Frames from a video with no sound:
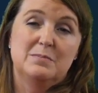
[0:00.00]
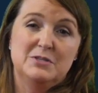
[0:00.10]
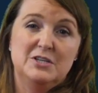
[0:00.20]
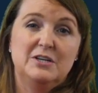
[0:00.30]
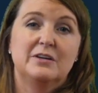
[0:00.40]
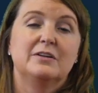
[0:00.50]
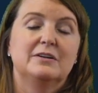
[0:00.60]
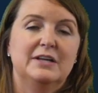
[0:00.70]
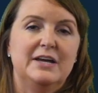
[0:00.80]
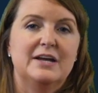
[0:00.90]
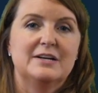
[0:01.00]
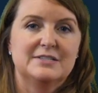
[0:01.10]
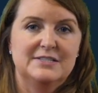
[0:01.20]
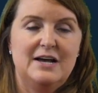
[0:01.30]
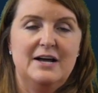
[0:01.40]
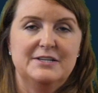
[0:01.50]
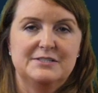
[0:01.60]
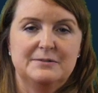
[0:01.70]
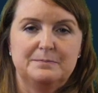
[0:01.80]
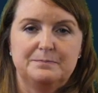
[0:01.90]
particularly size.